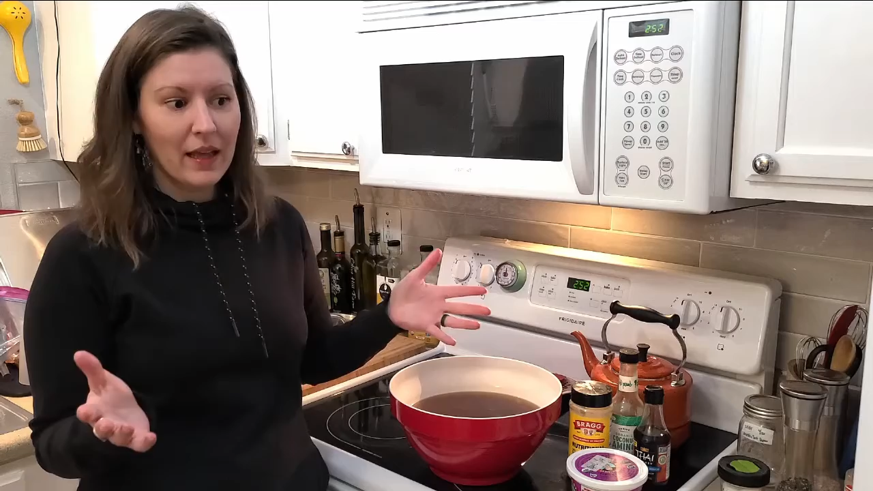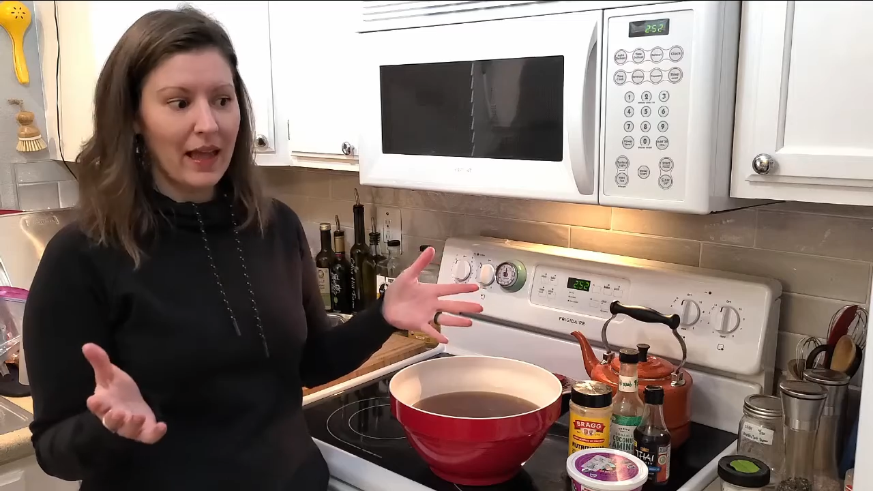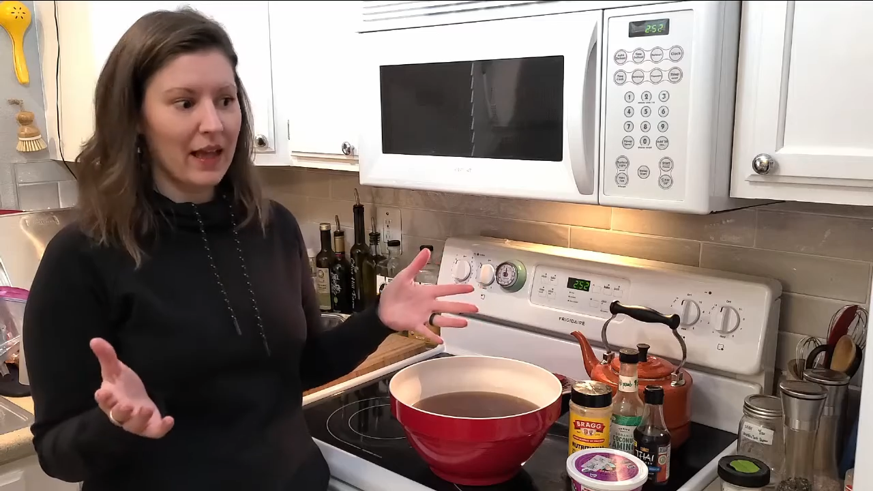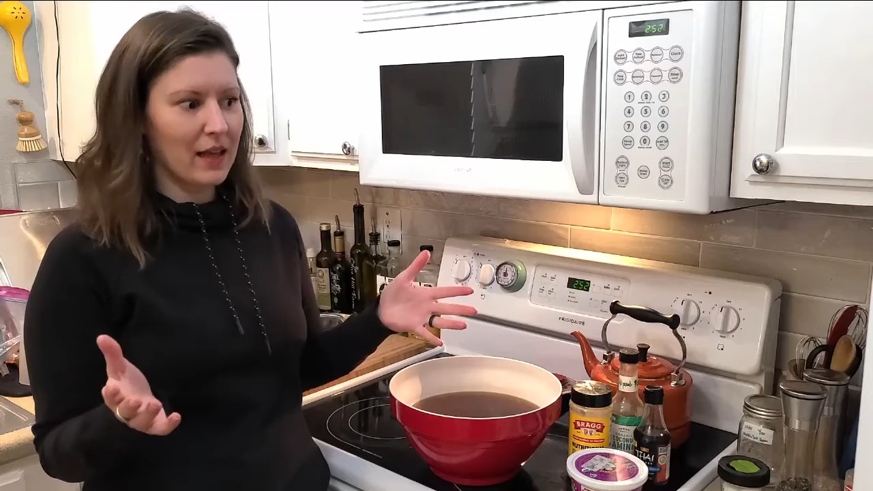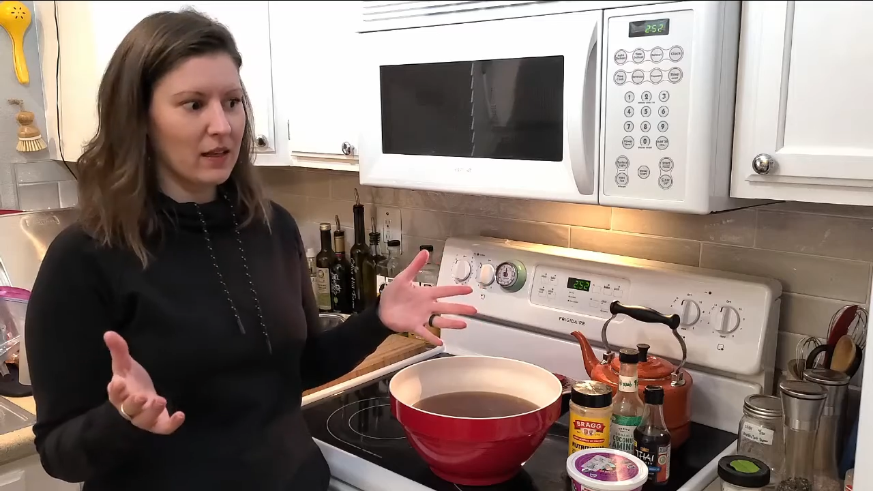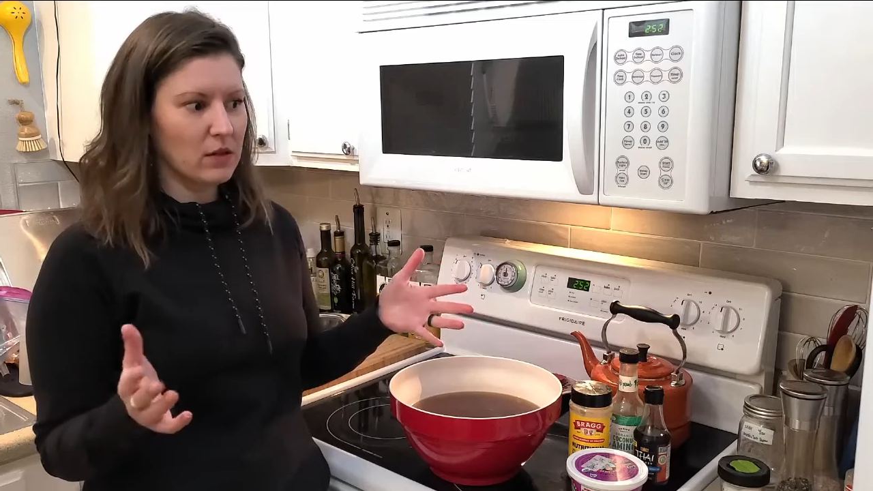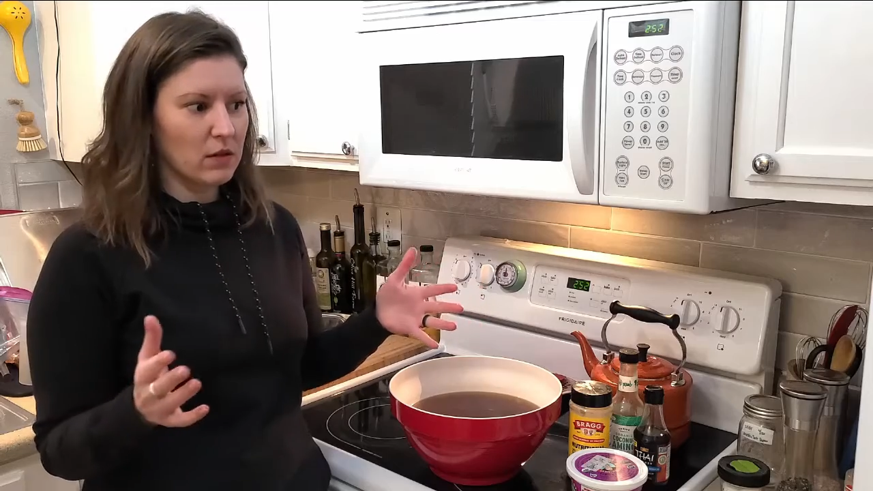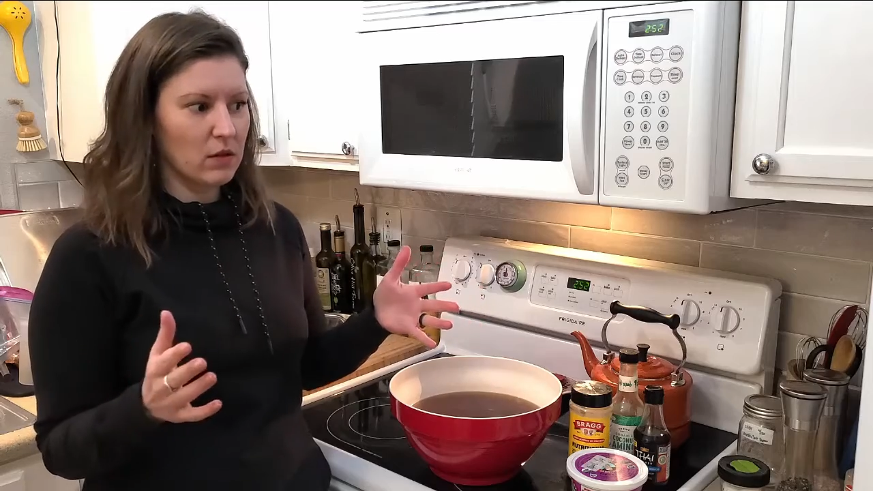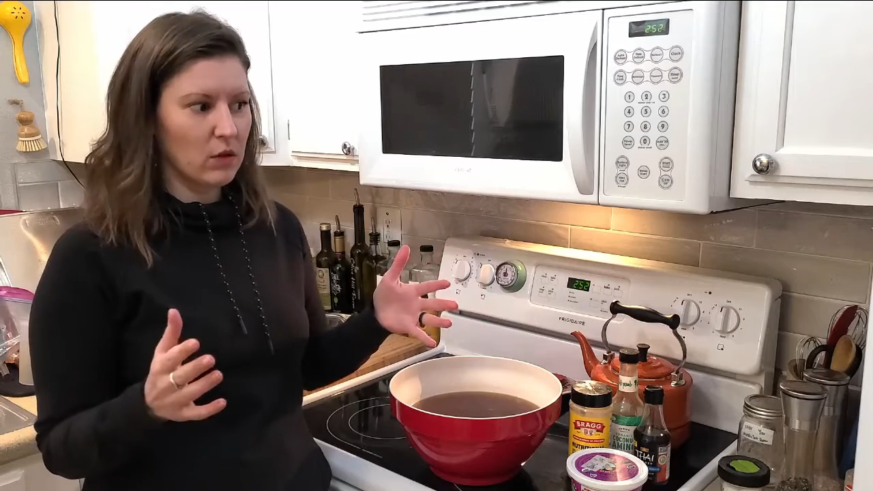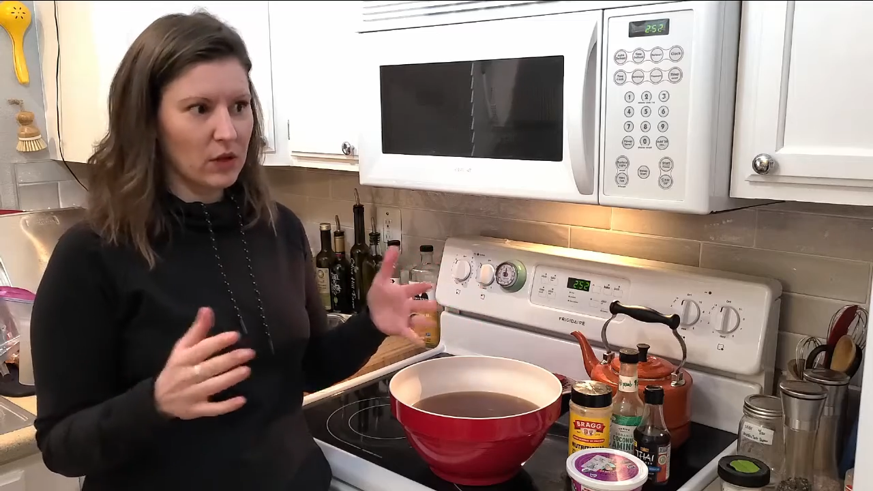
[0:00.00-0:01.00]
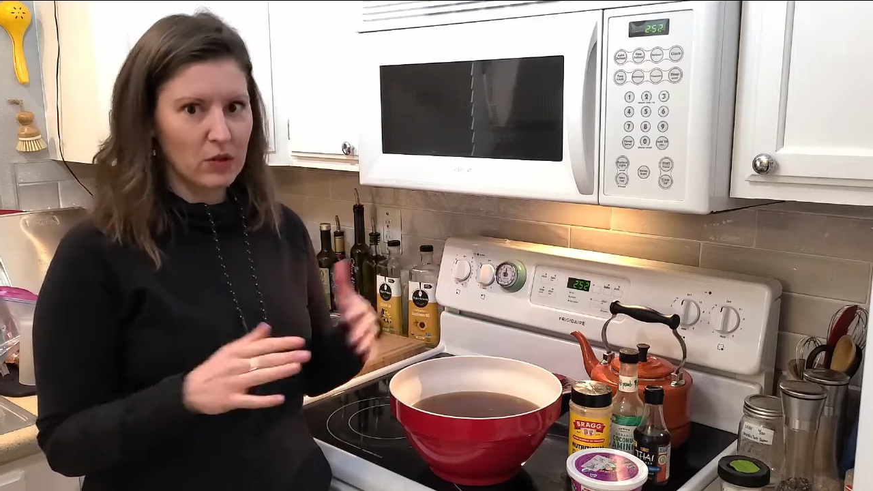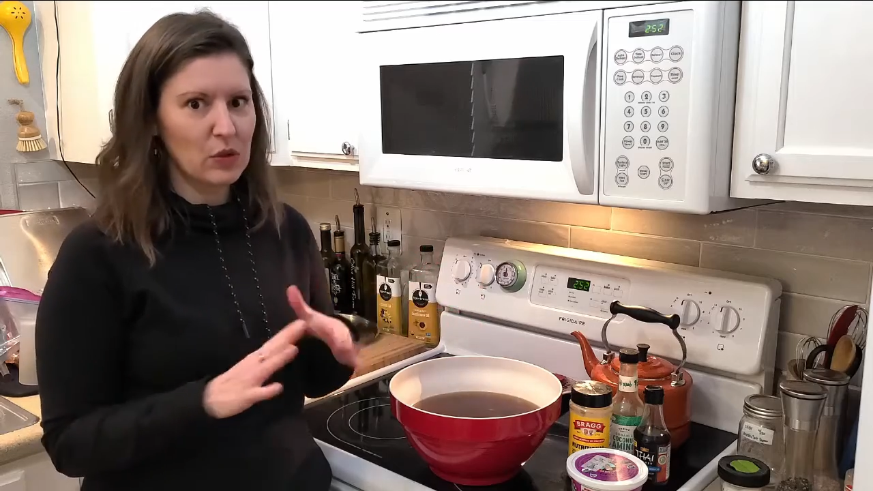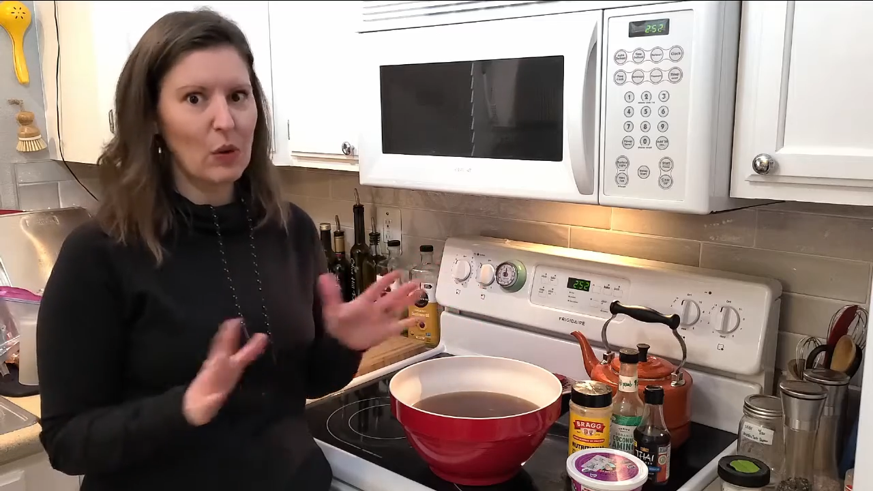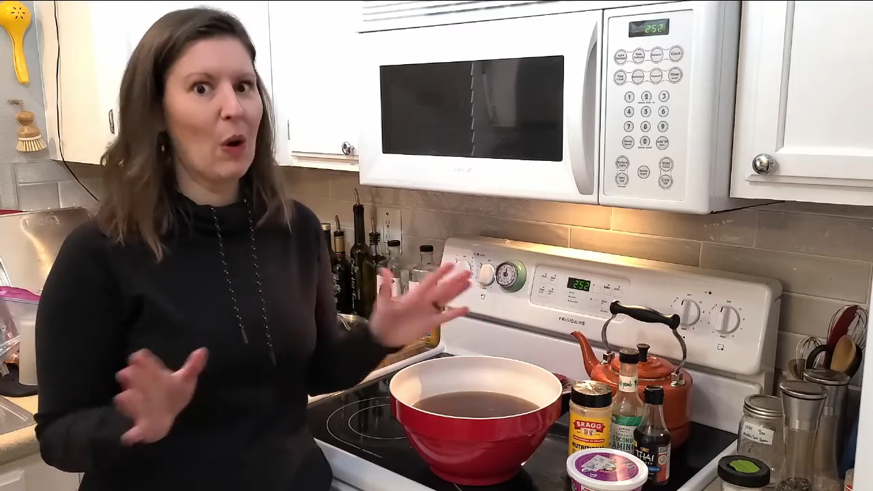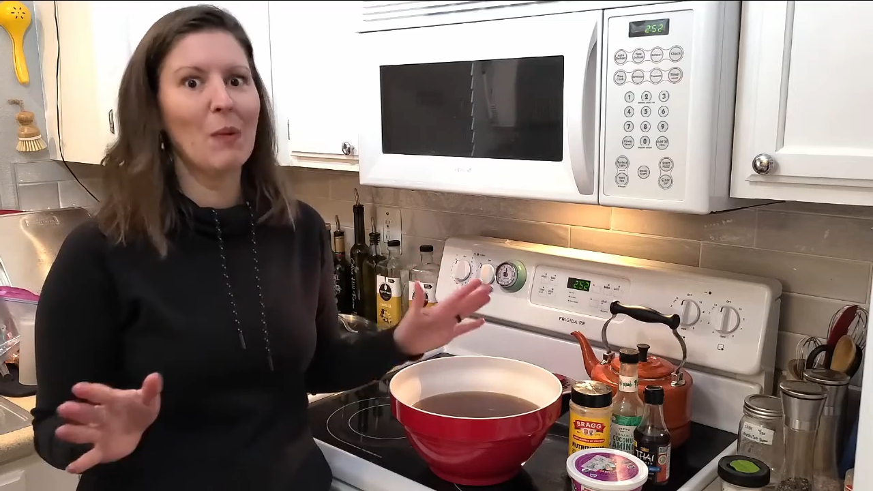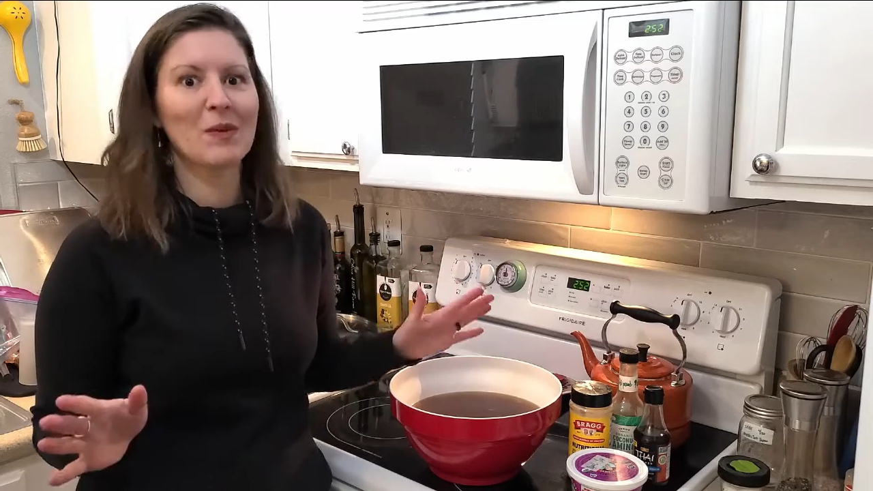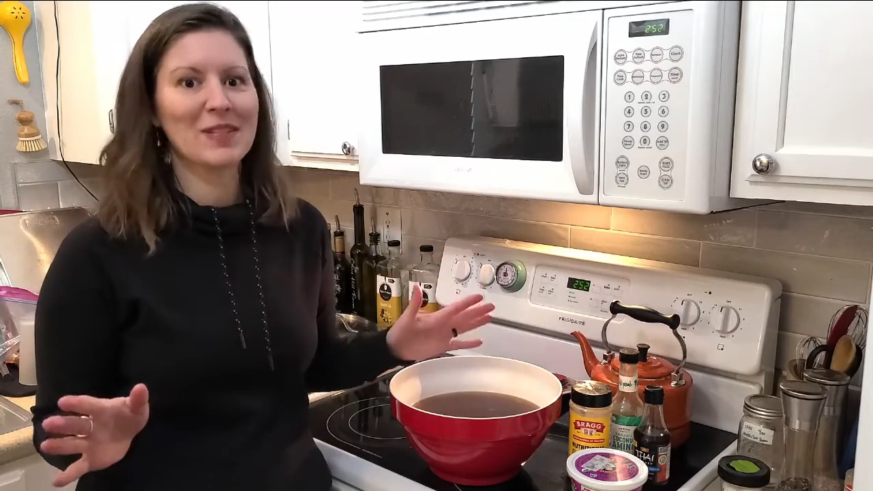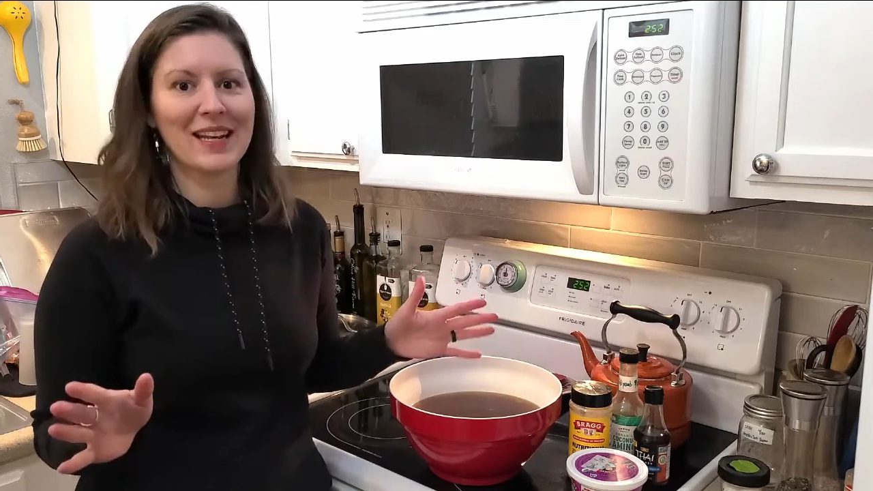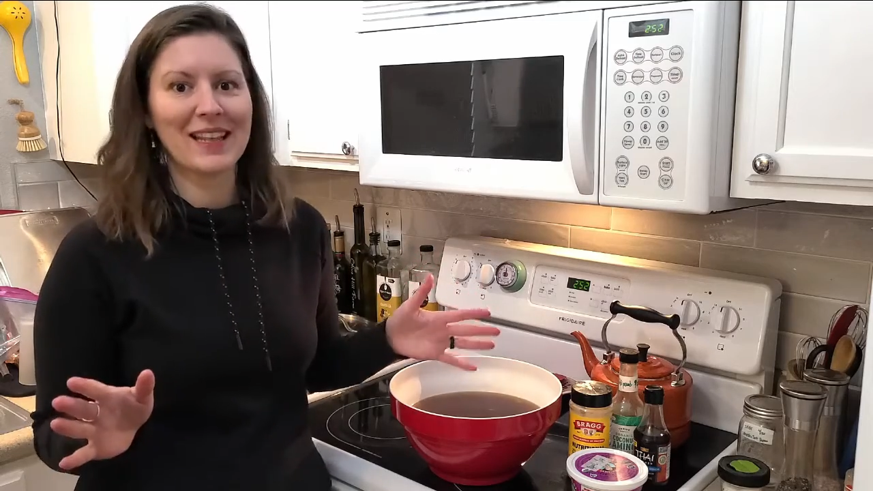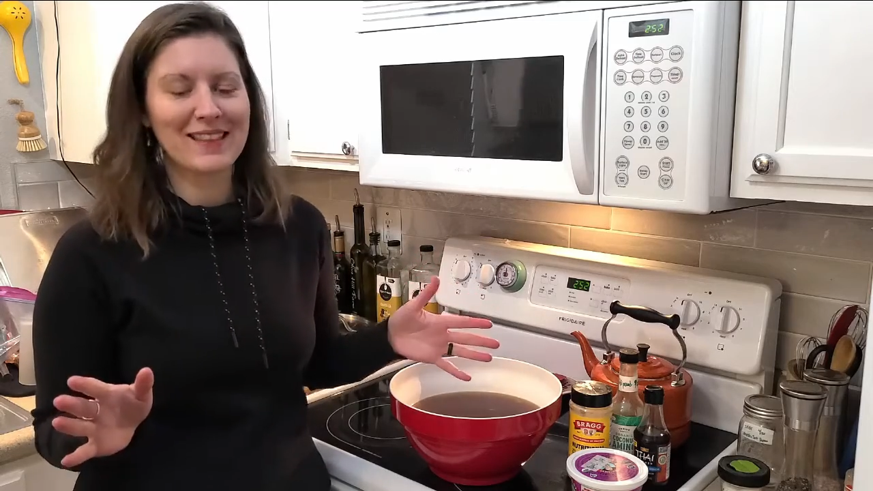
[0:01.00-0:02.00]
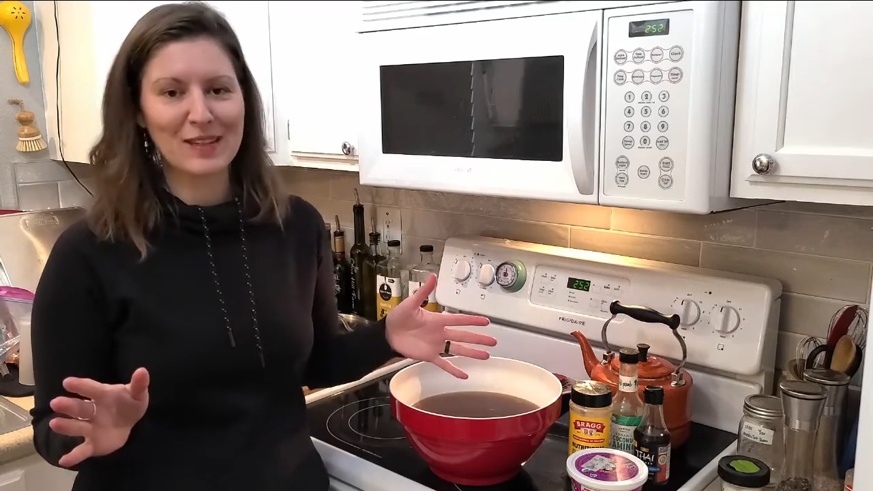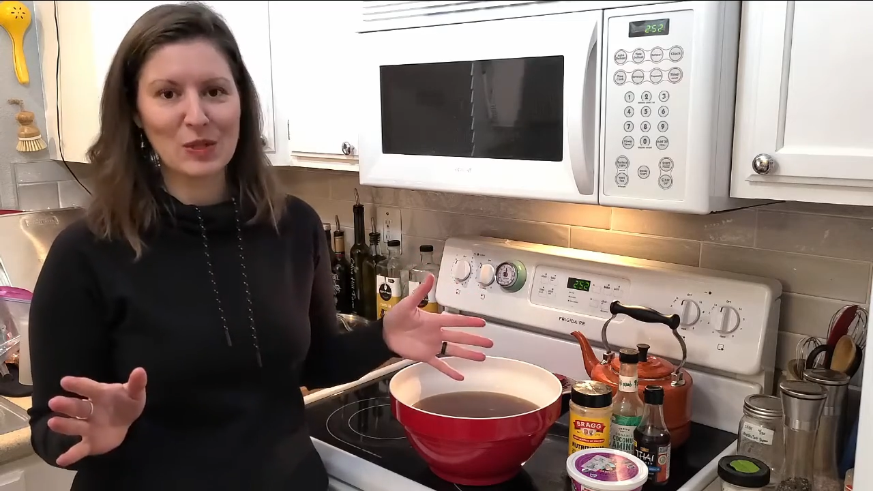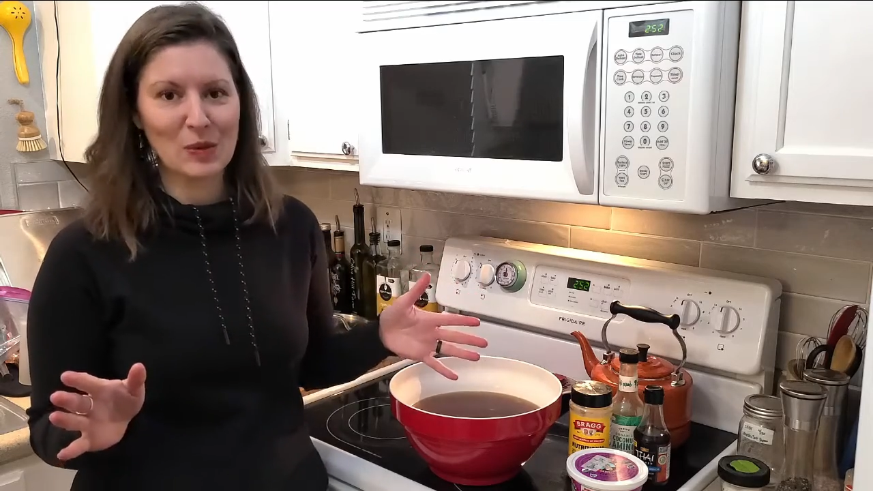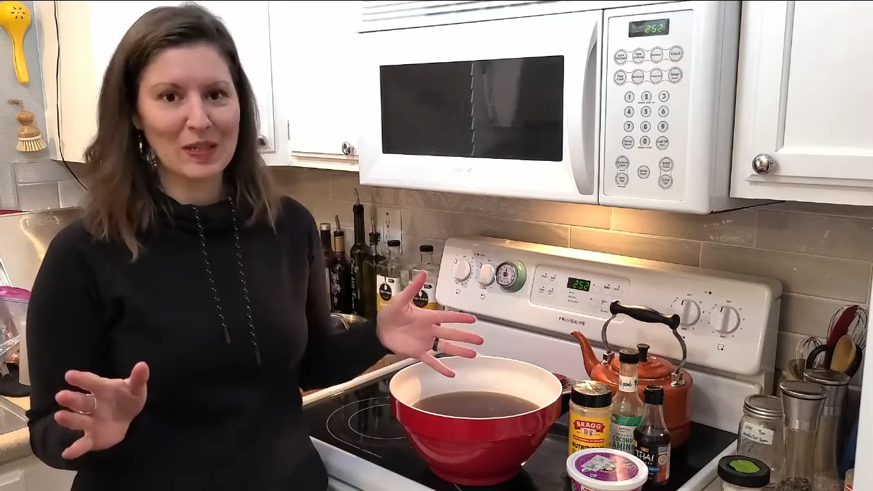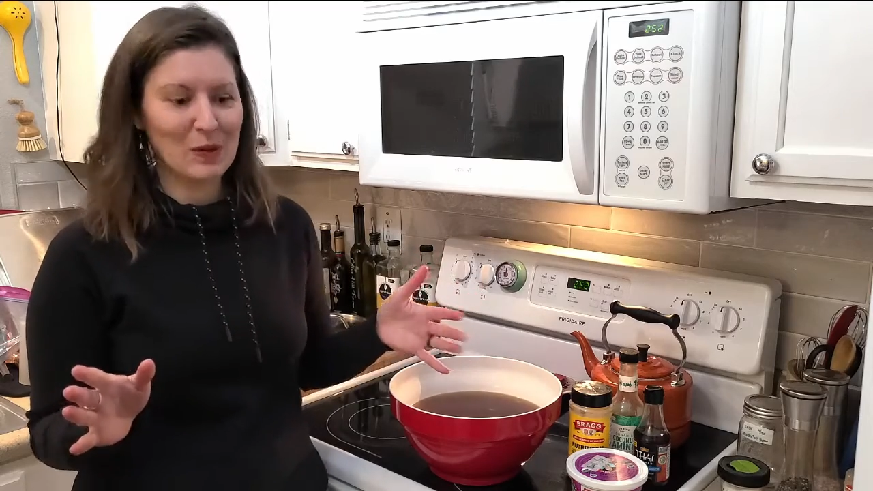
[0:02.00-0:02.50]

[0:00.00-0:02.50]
And you can do almost anything to it.